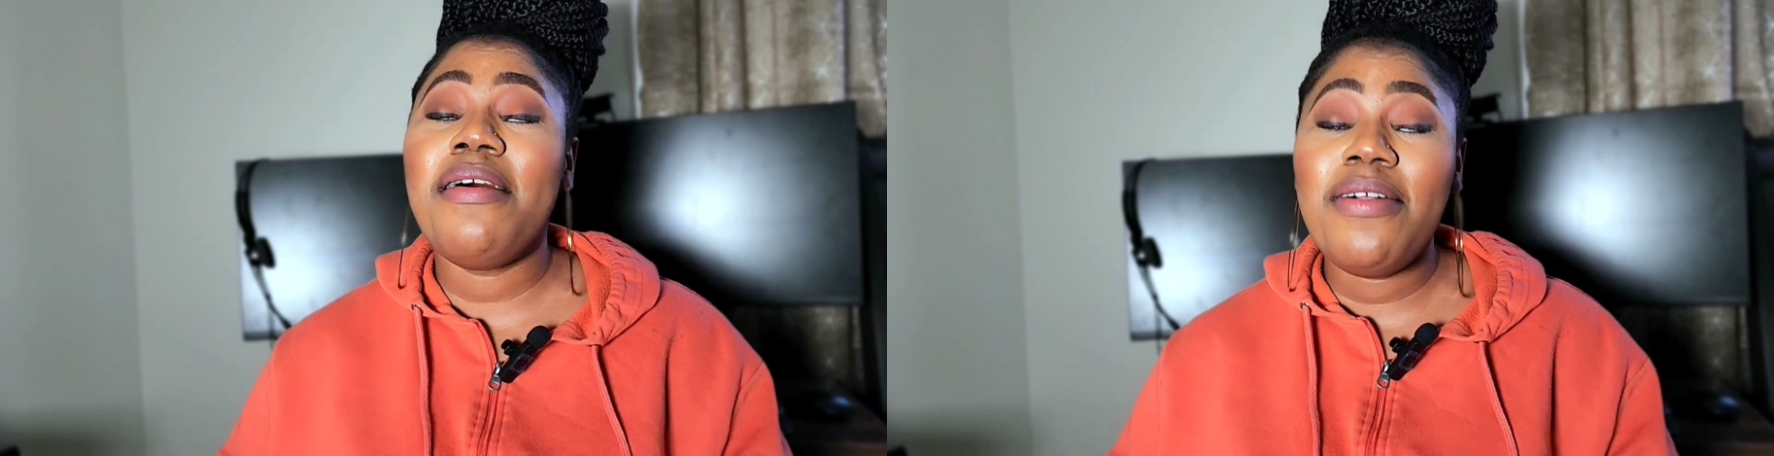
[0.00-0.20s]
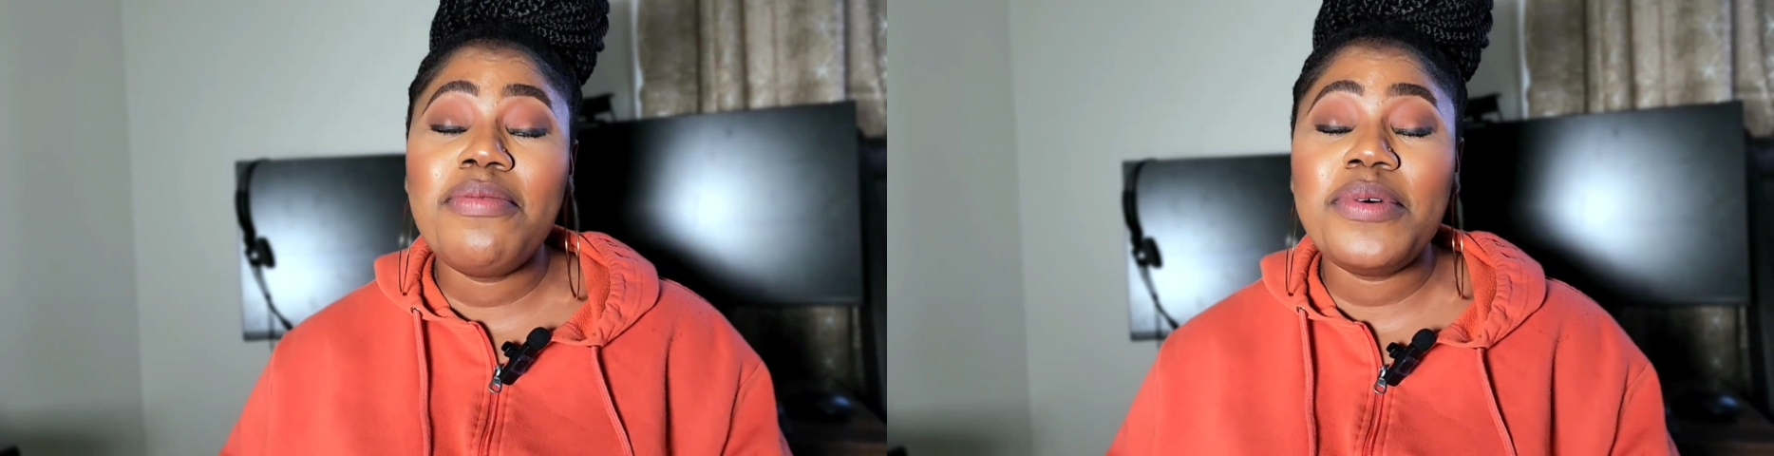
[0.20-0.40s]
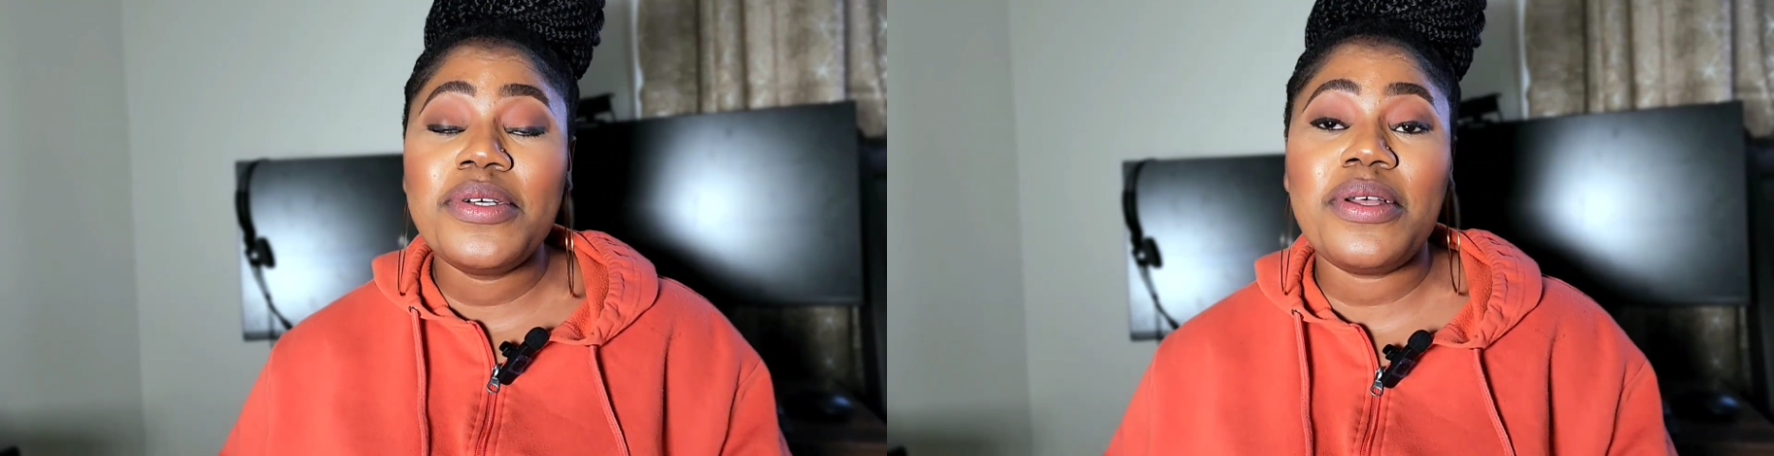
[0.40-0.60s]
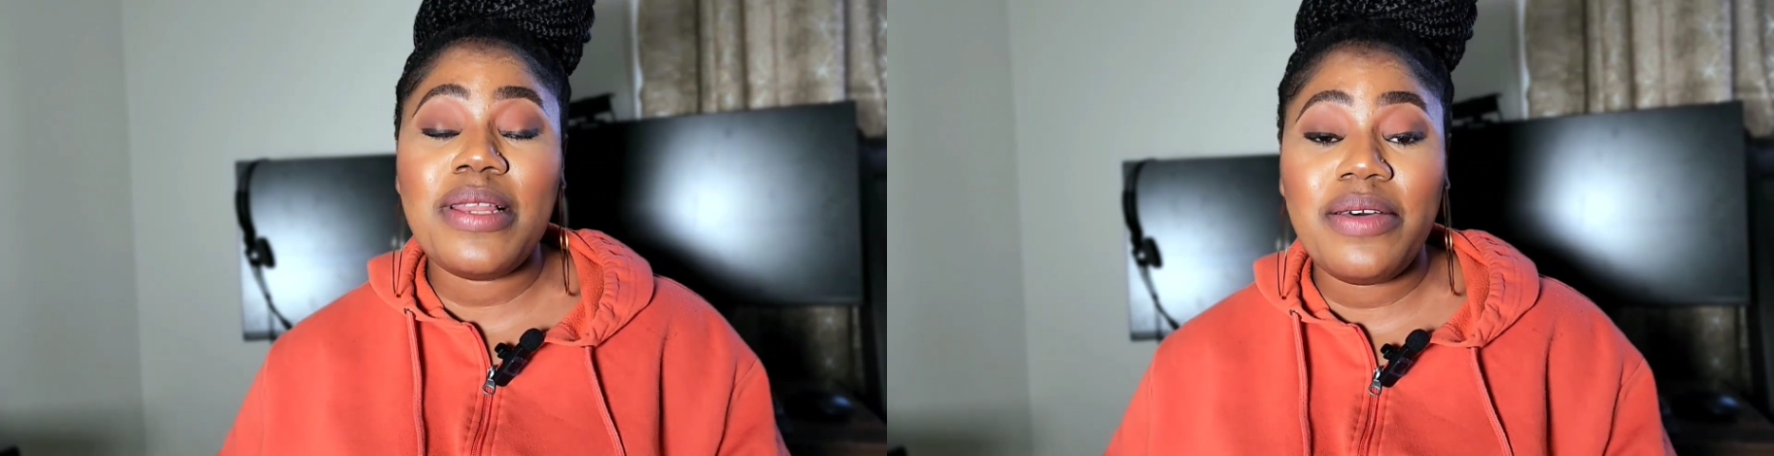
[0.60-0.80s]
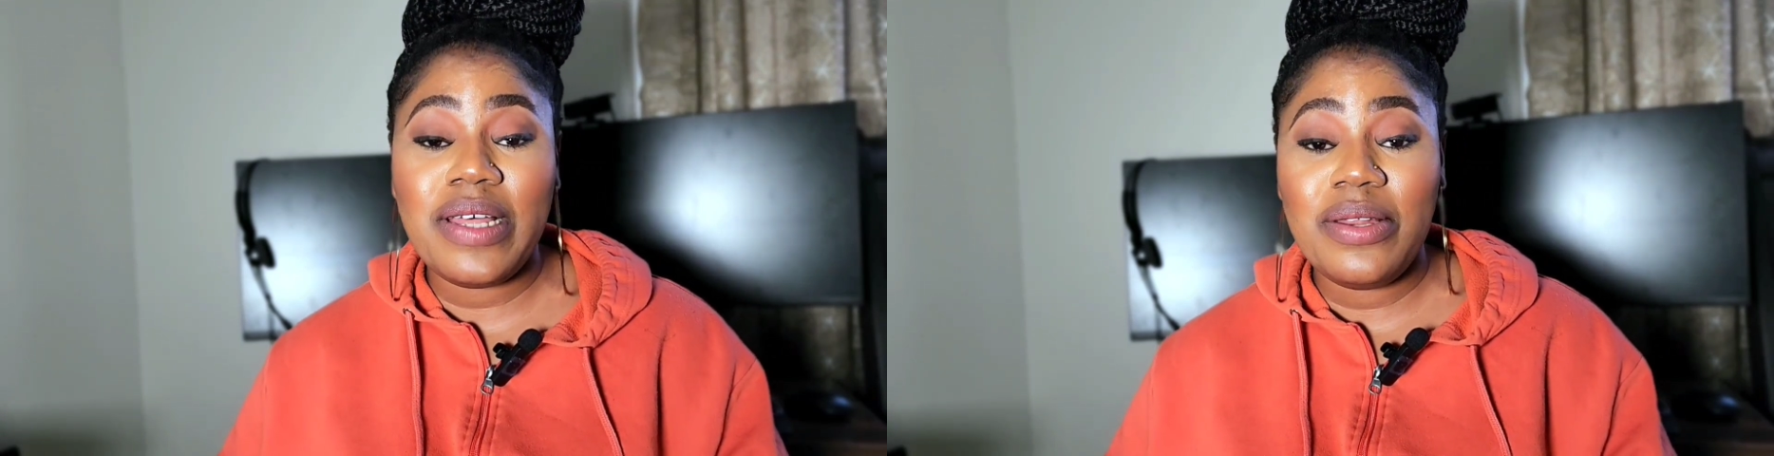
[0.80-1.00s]
almost
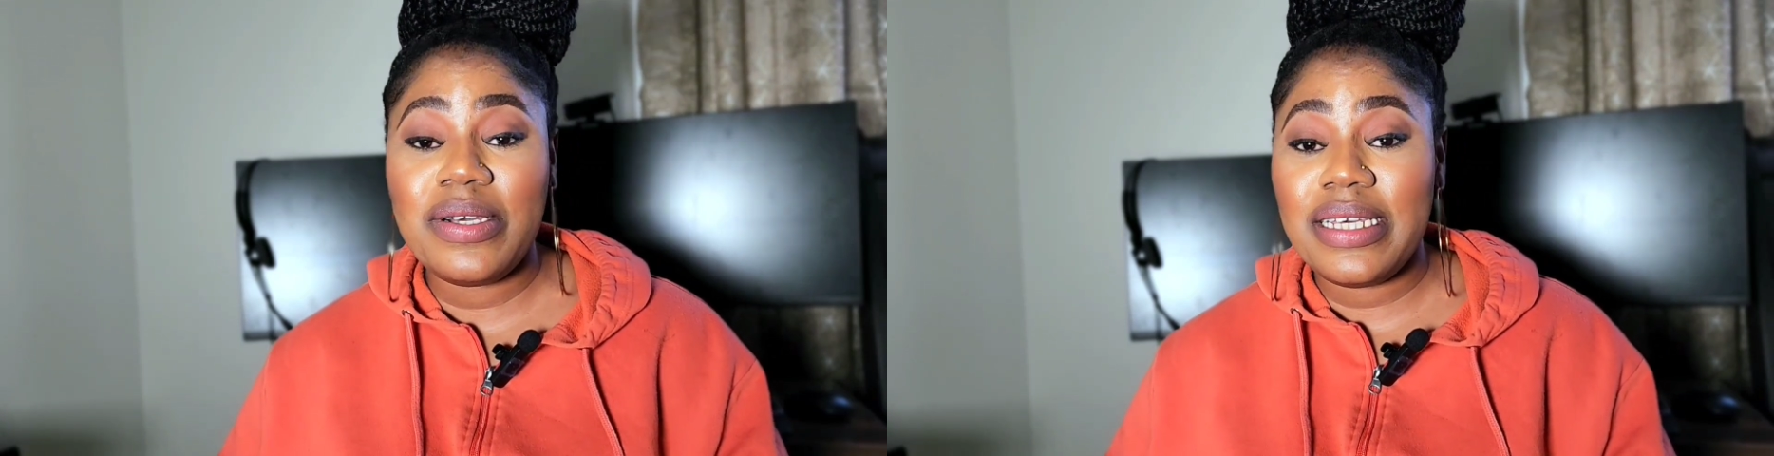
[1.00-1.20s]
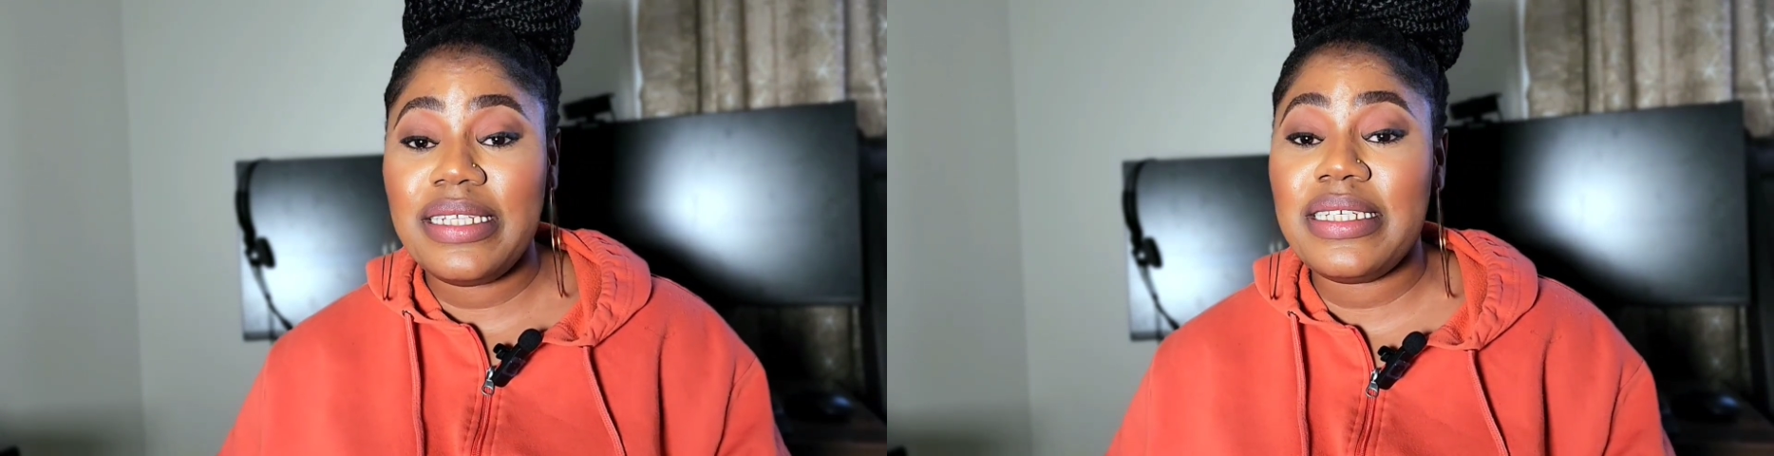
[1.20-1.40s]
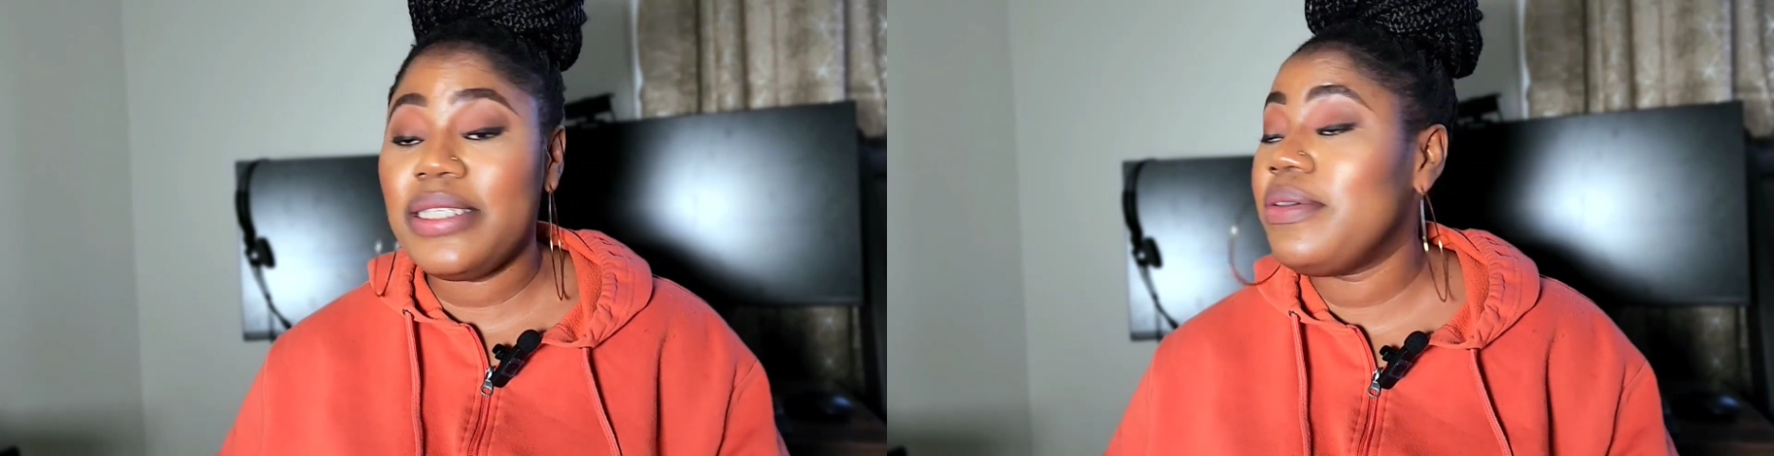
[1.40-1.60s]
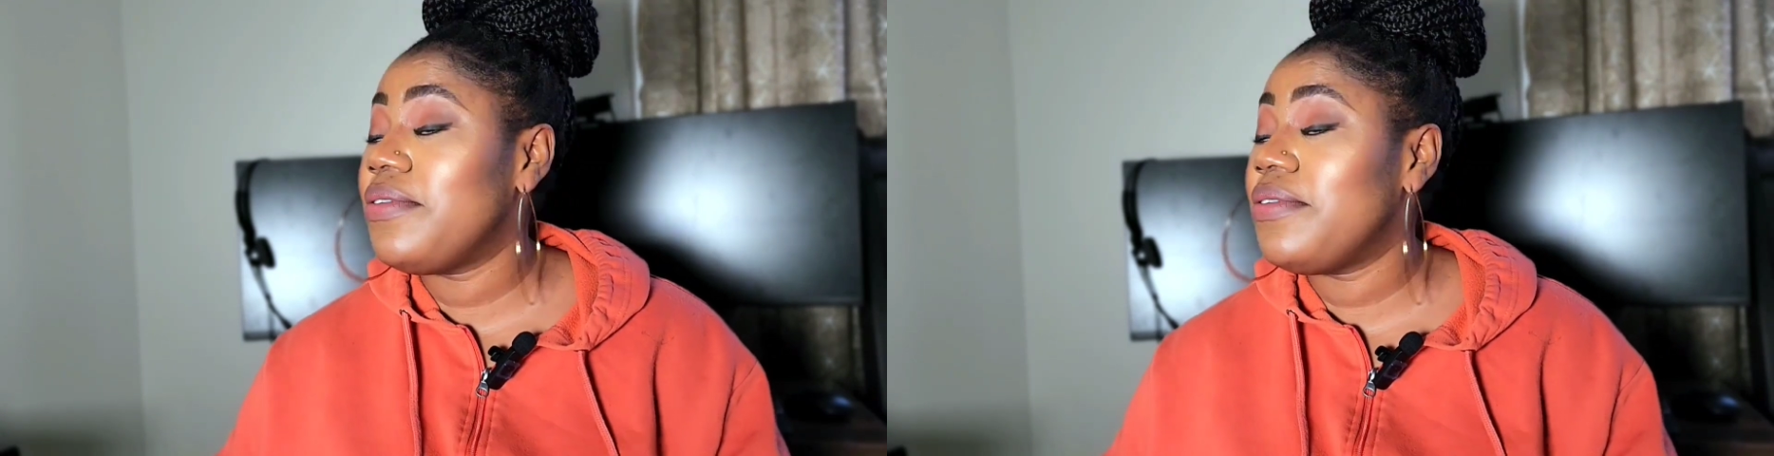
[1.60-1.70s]
all our luggages